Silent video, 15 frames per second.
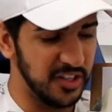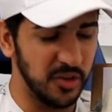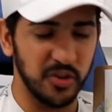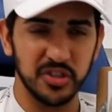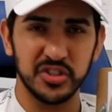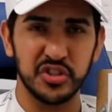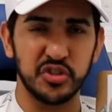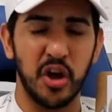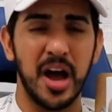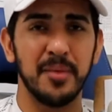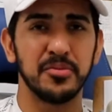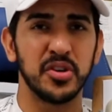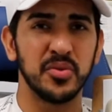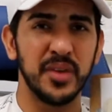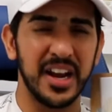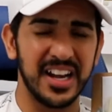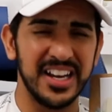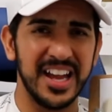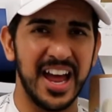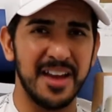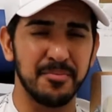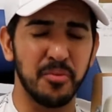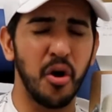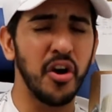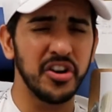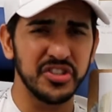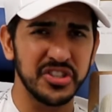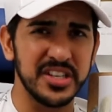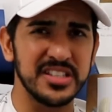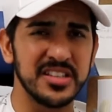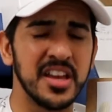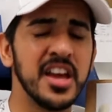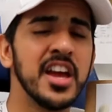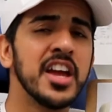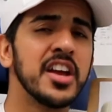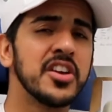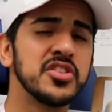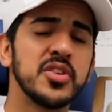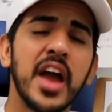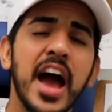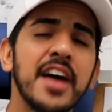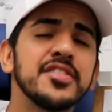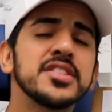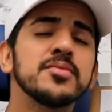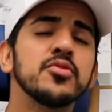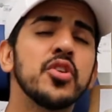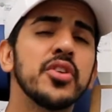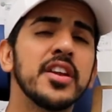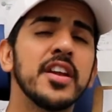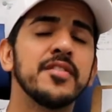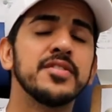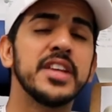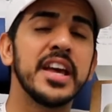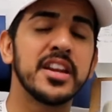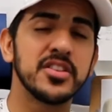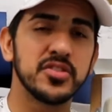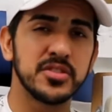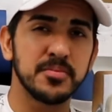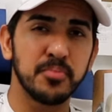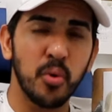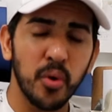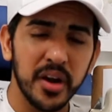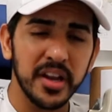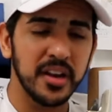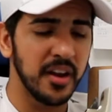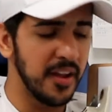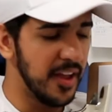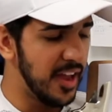You could just hop directly at purchase because you have some good enough data to support it,